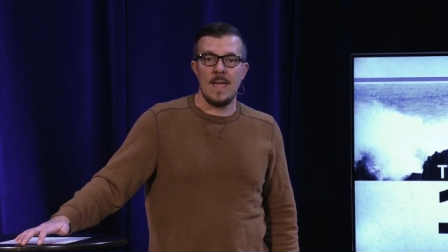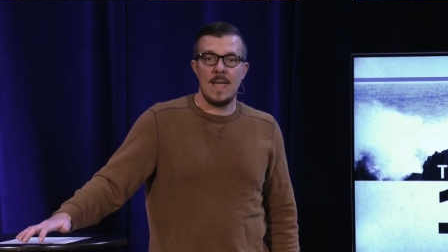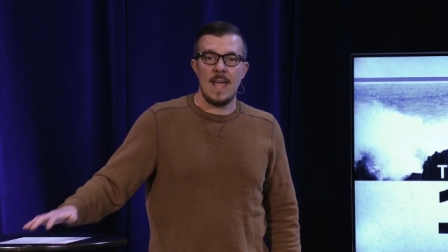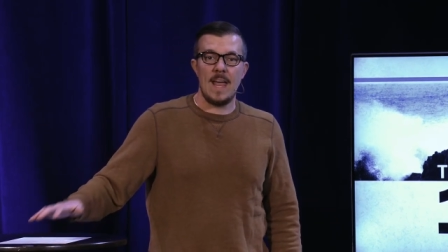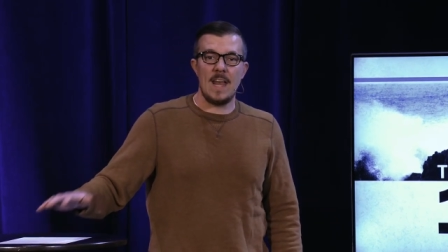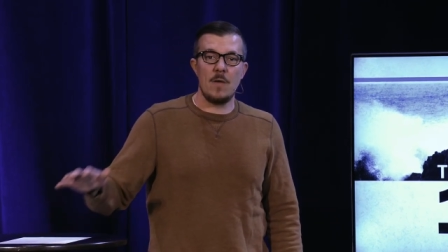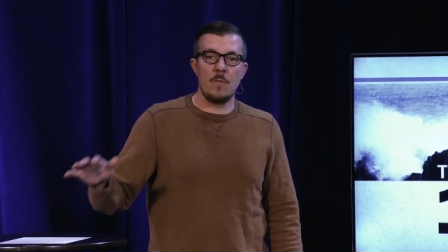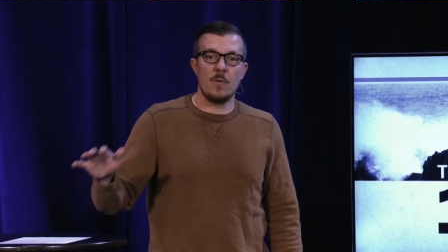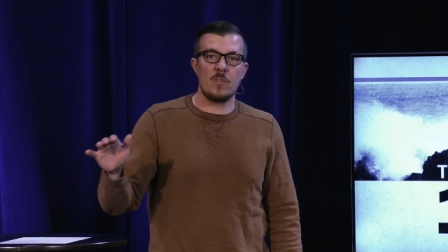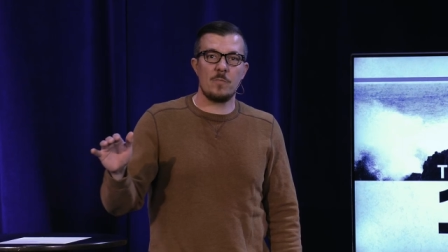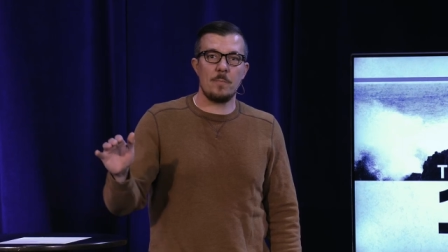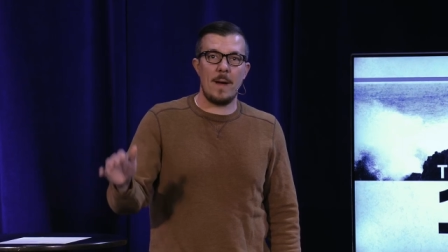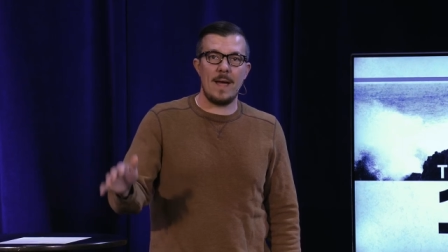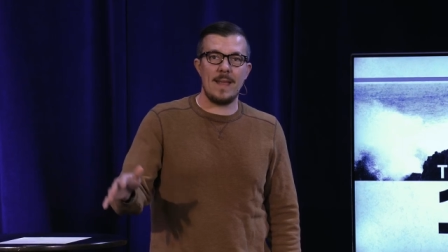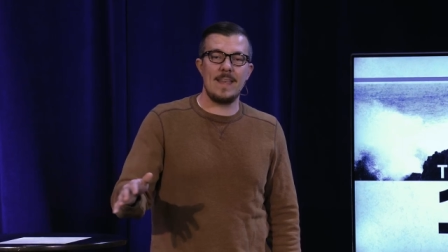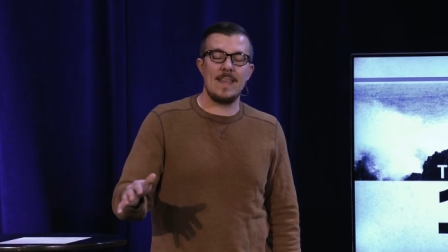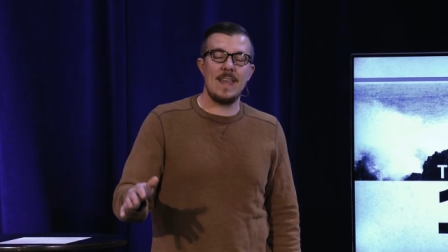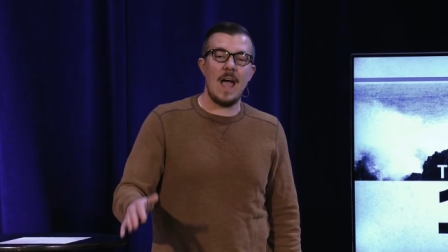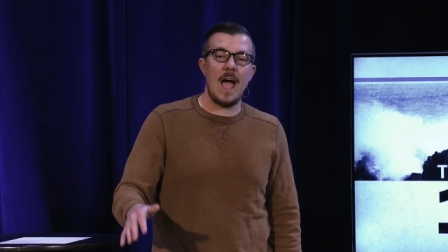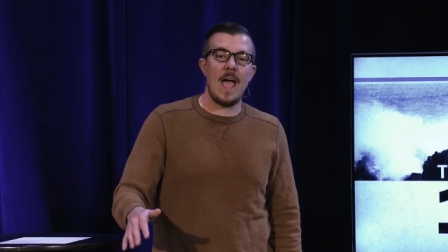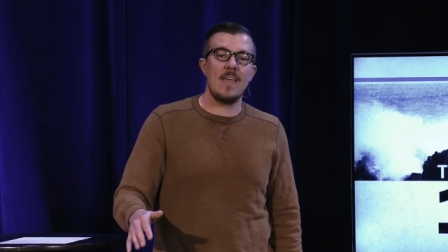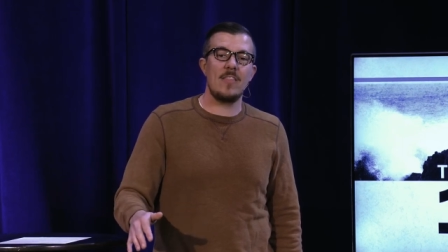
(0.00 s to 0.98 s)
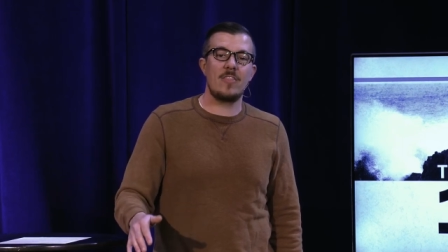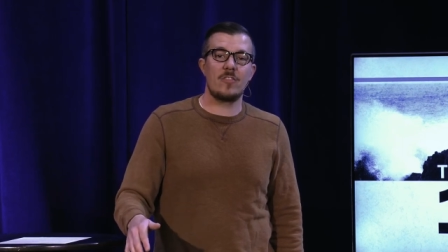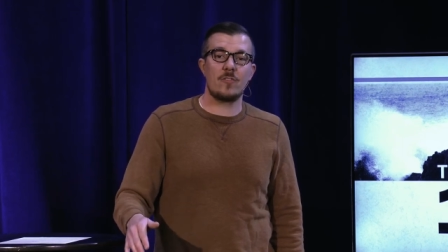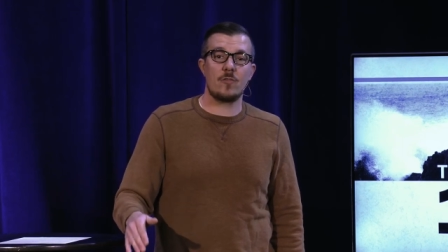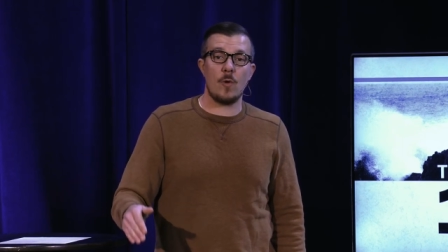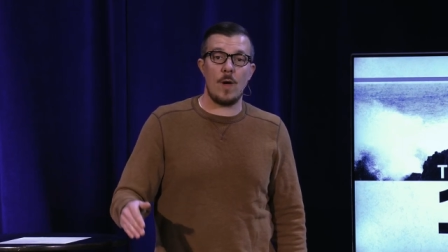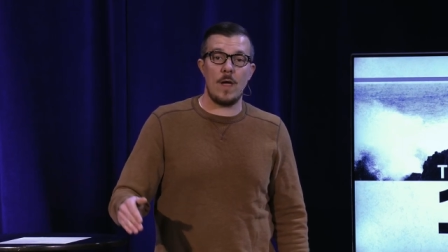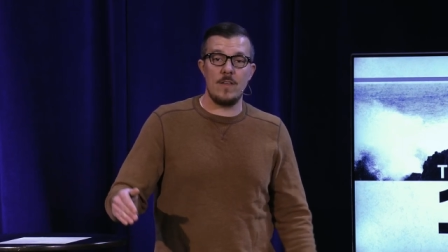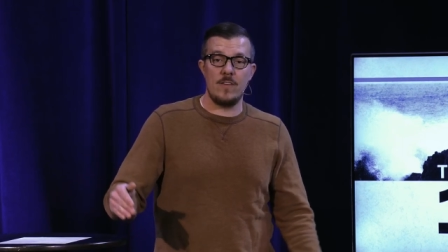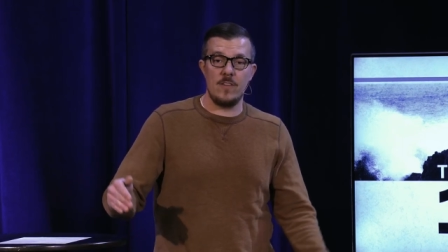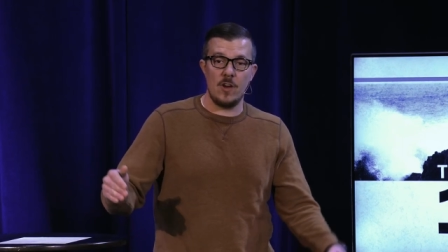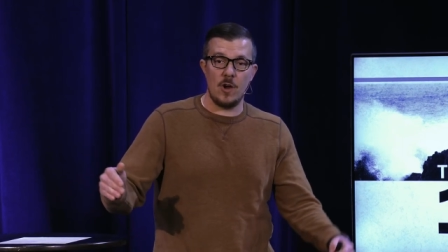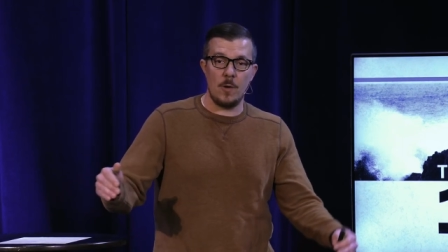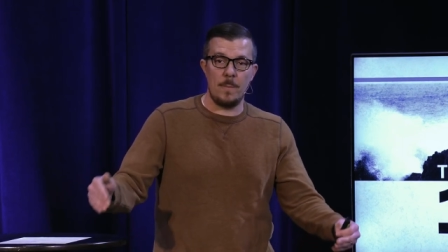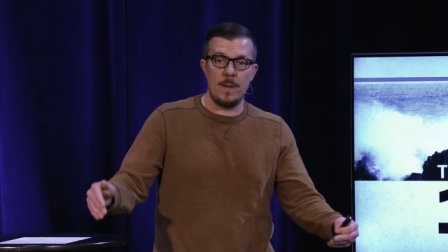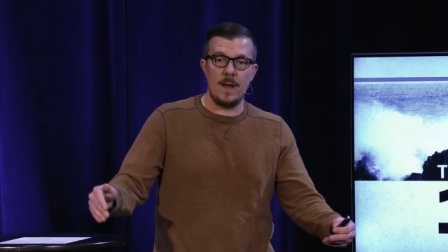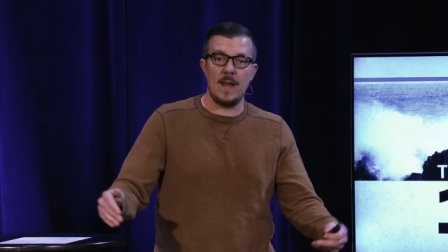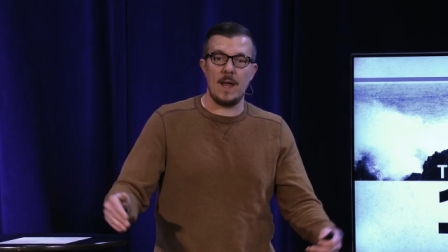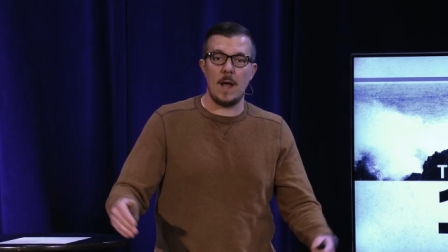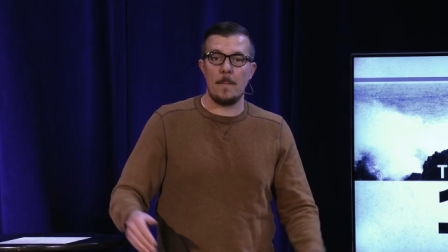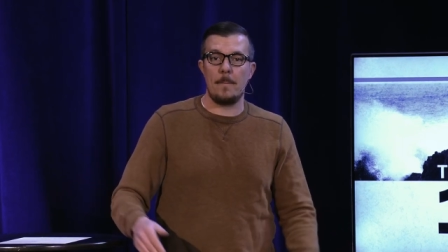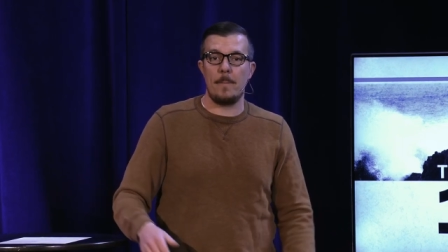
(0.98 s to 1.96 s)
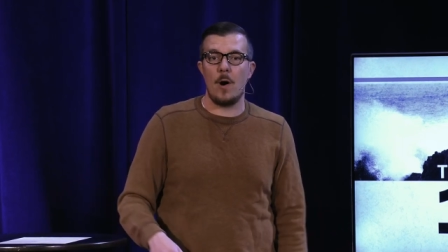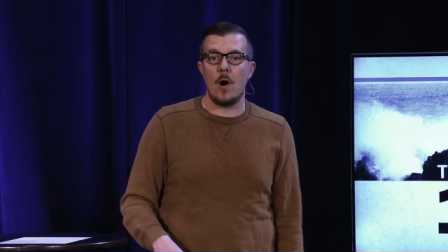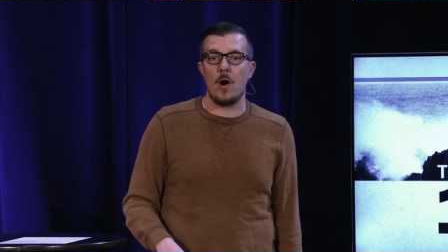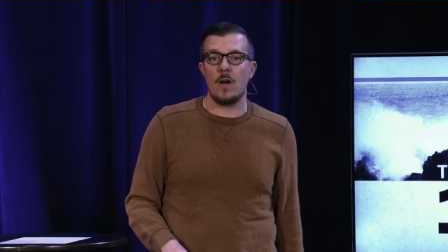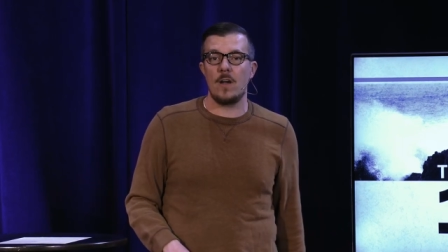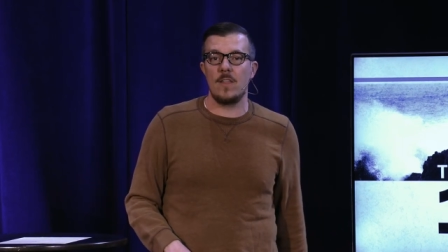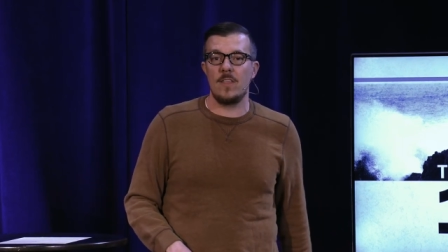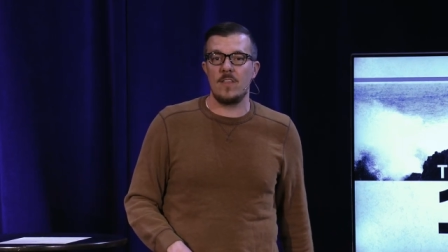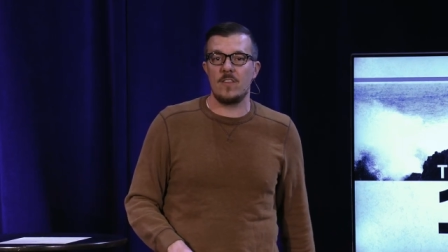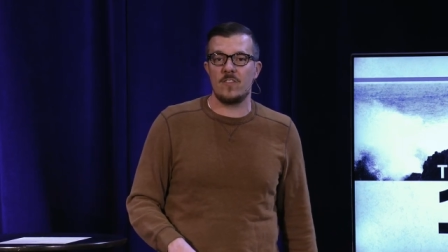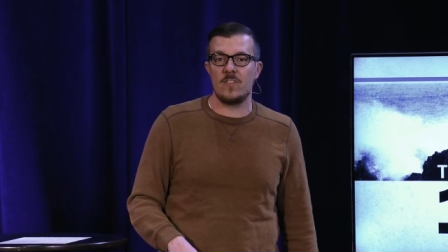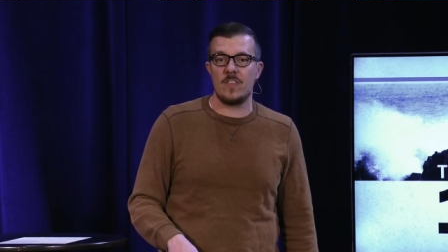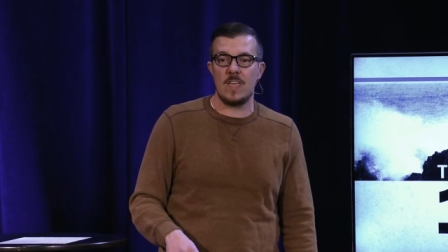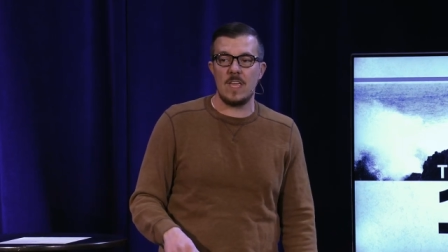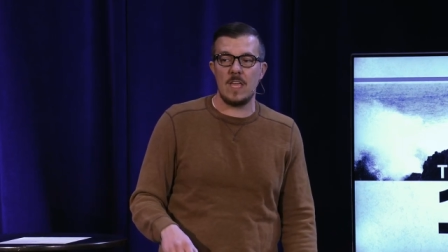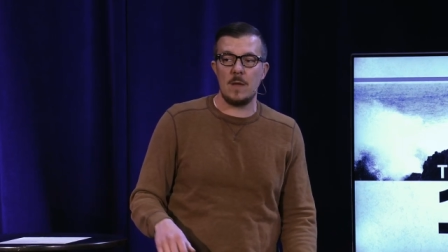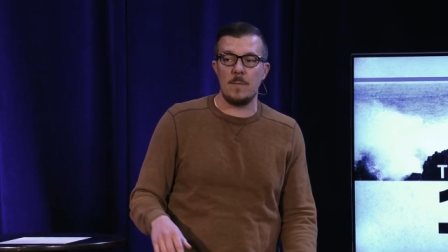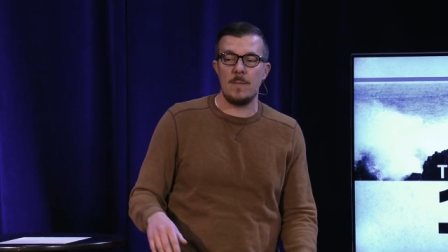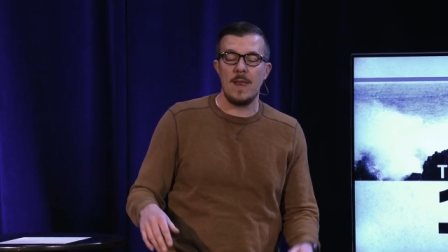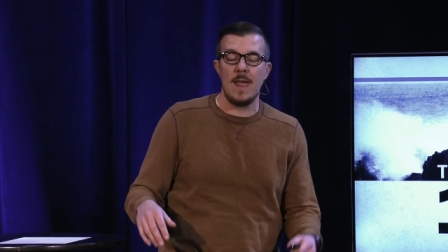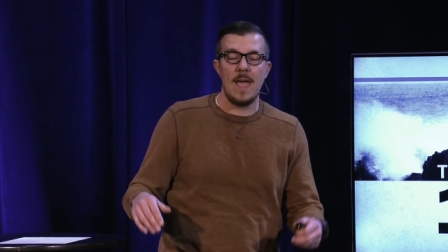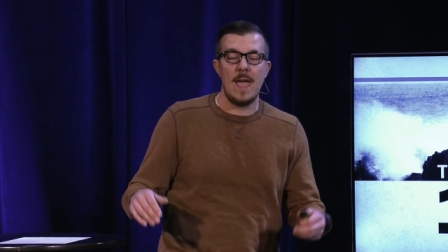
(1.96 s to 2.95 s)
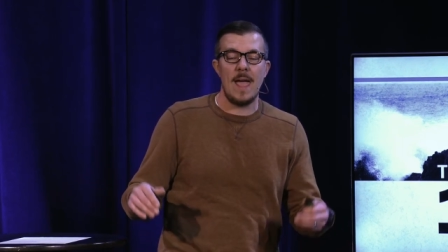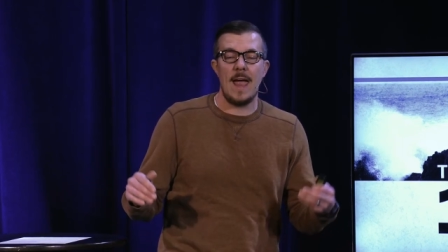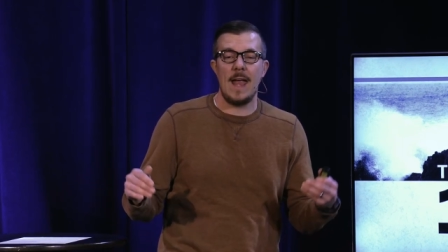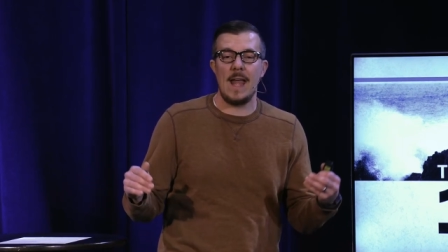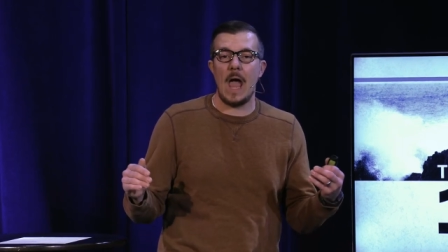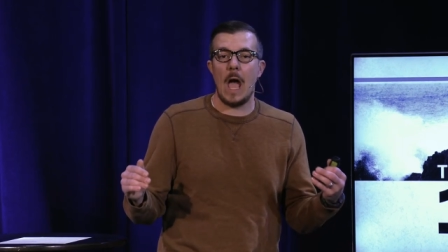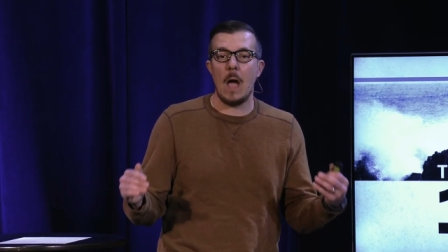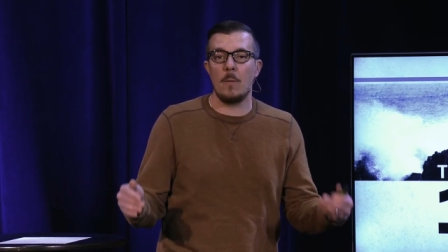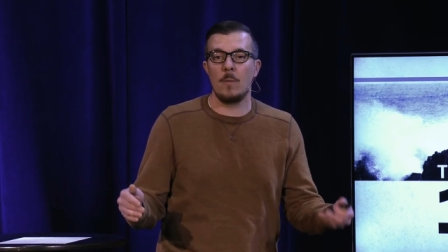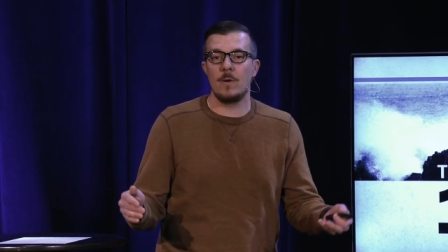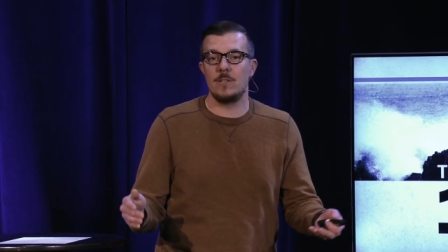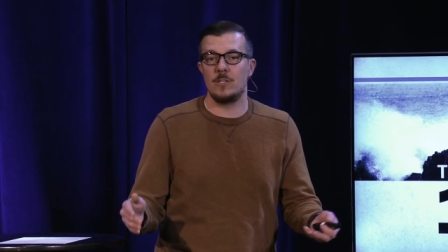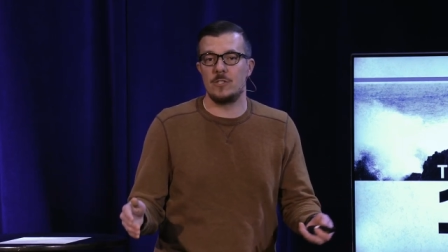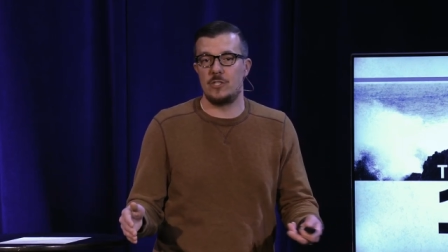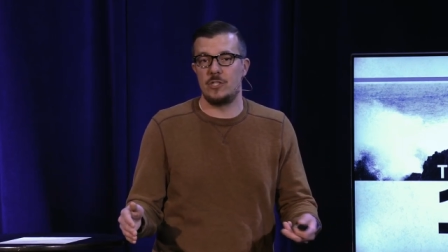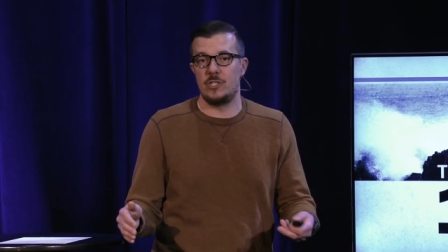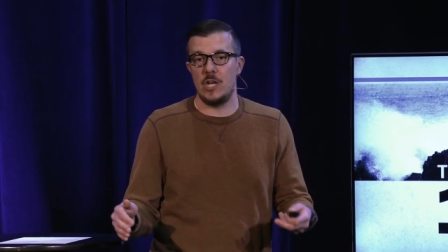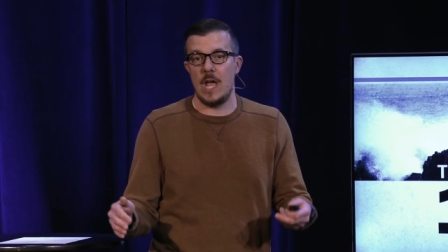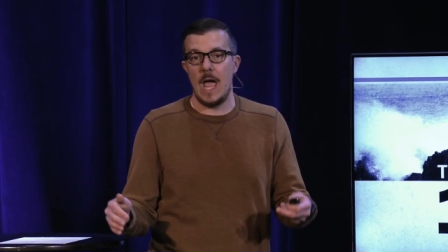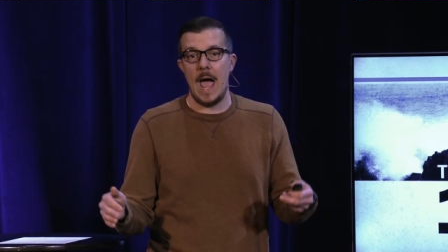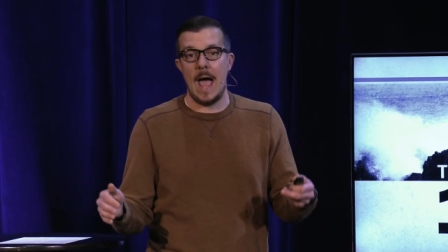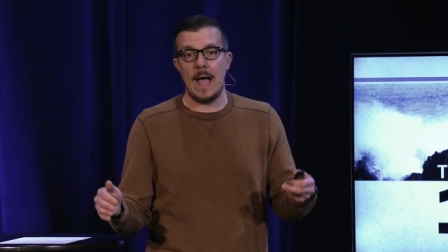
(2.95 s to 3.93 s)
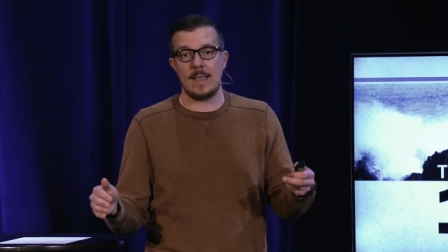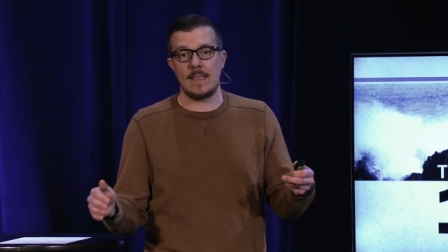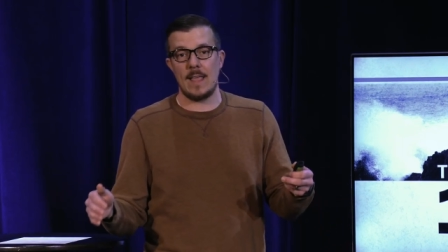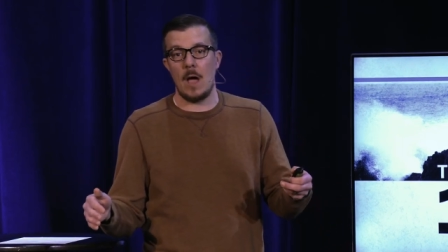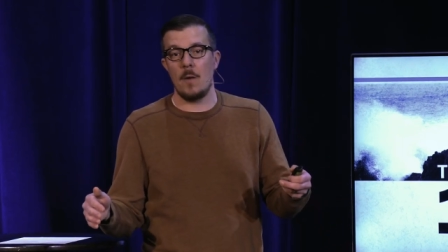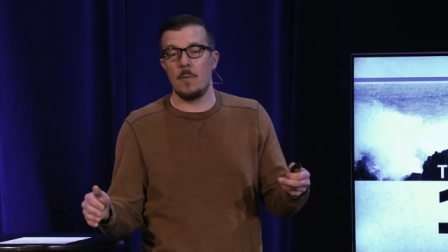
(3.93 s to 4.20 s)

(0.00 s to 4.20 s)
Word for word: And it was my ninth grade year being a part of this team, and I was jacked.